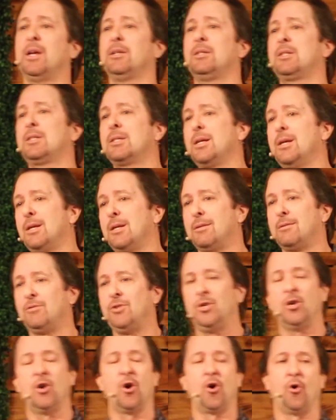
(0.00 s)
had sent,
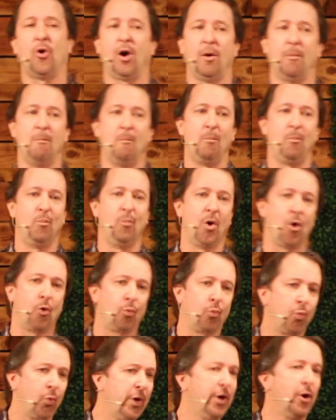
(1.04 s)
you know, a
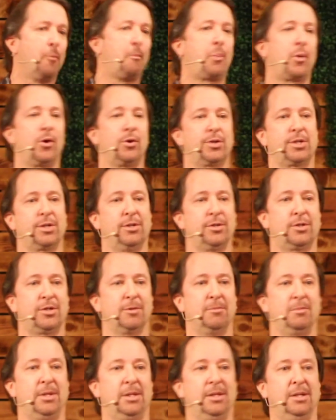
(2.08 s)
real person to
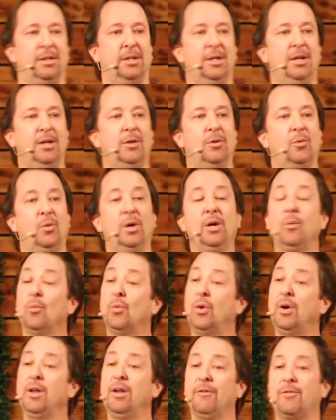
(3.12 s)
me,
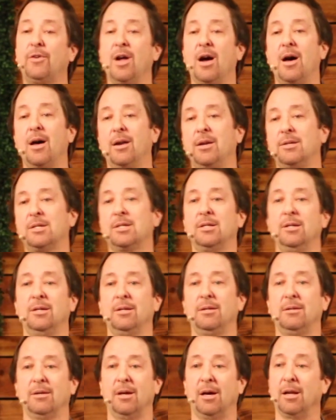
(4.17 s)
what if God has
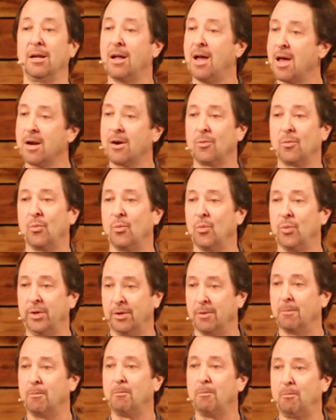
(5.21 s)
sent a lot of
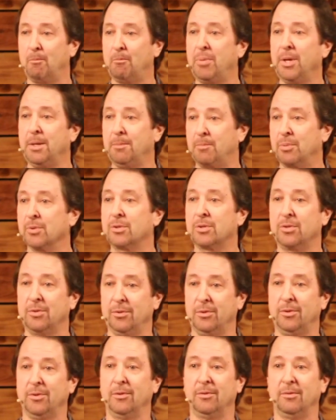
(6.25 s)
real people to
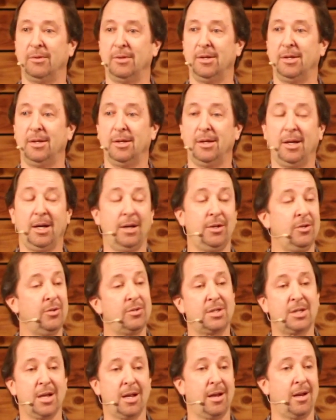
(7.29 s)
you? And you
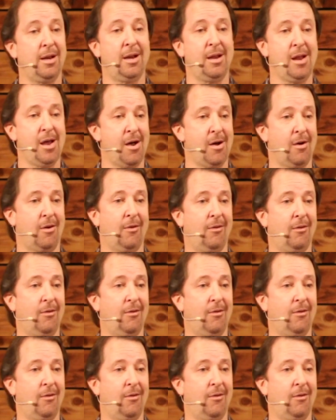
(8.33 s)
said, no,